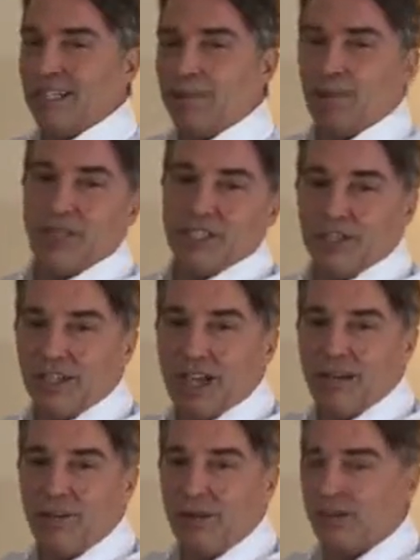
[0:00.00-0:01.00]
to plug your
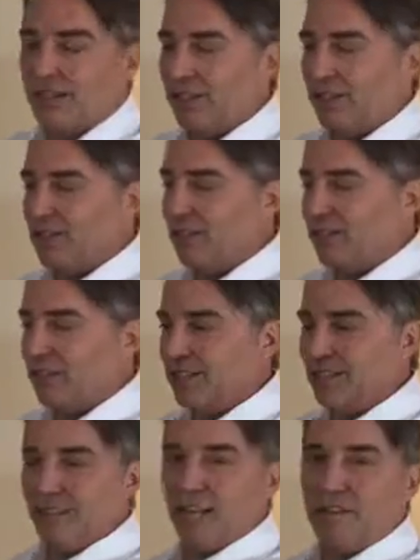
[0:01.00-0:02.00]
light bulb,
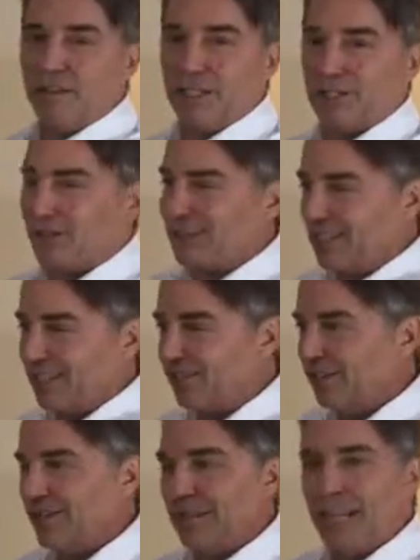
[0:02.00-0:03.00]
your light fixtures
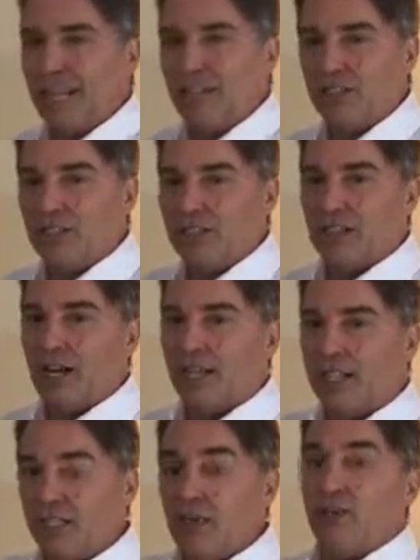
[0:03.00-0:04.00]
into an energy
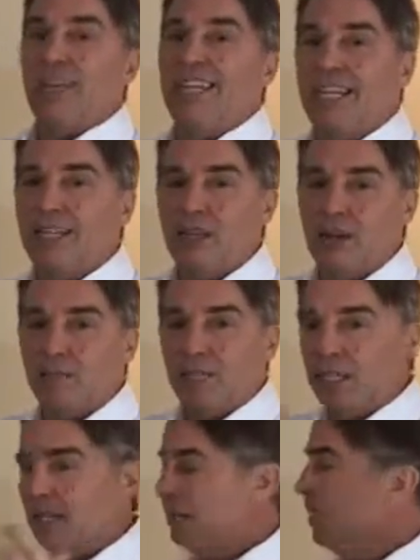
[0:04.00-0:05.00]
socket. You don't need those
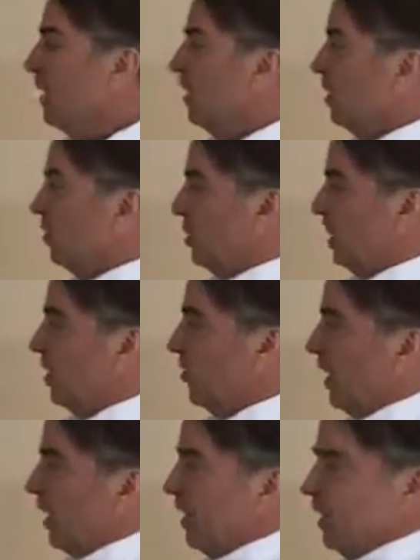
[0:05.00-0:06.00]
because you're
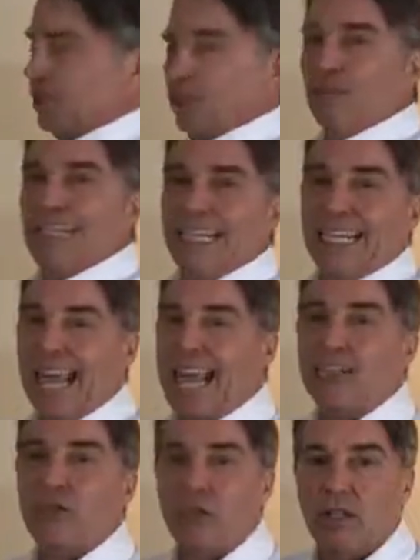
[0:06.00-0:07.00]
generating and using
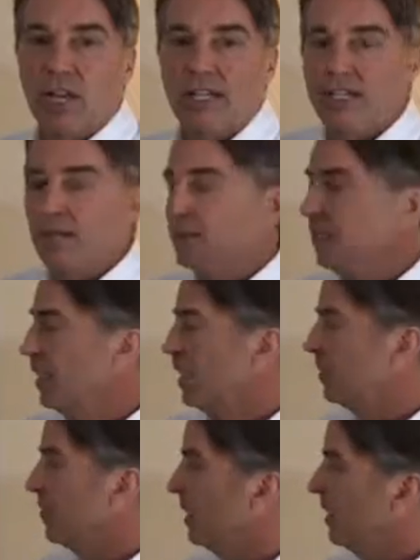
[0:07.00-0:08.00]
natural light coming
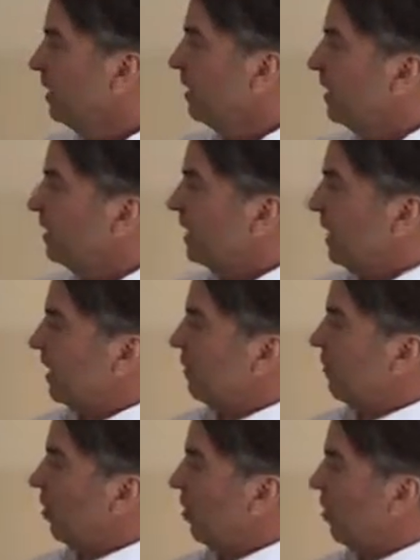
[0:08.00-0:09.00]
in. Second
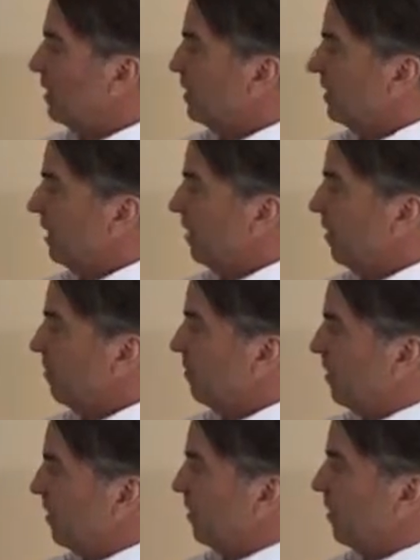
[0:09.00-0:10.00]
of all, it's
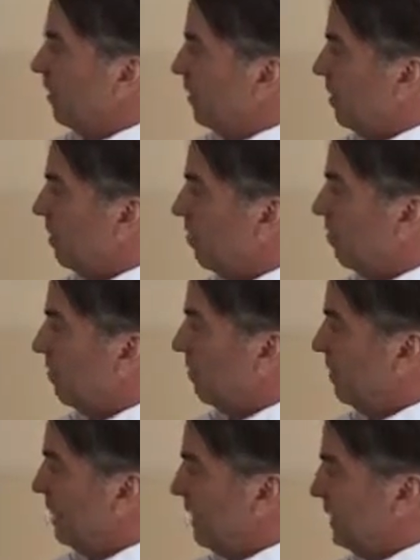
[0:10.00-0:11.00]
the
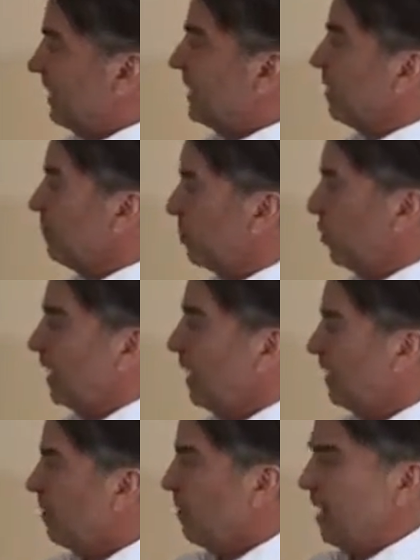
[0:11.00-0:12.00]
systems
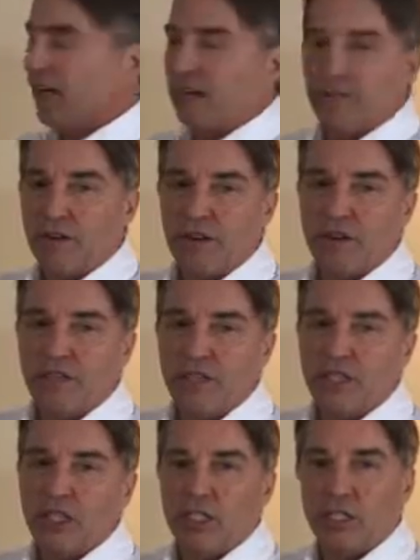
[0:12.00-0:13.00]
within the bank are very
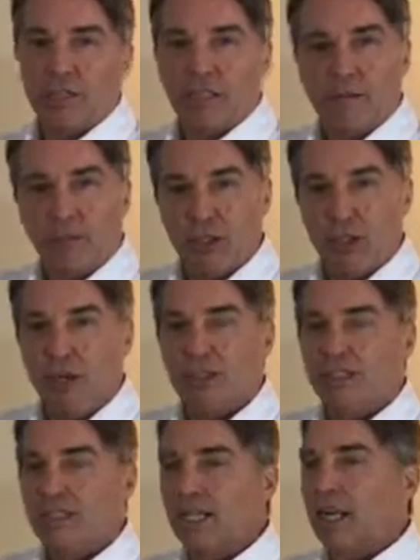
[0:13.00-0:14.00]
efficient. The
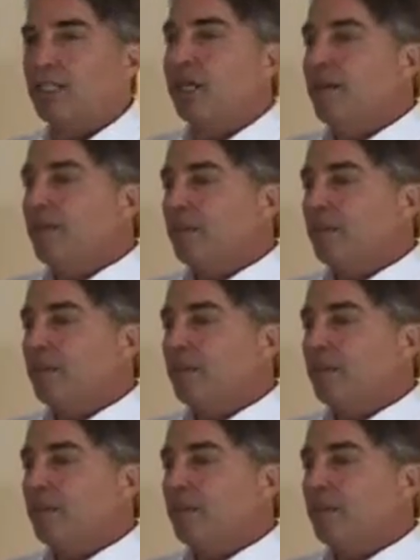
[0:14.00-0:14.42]
computers and such,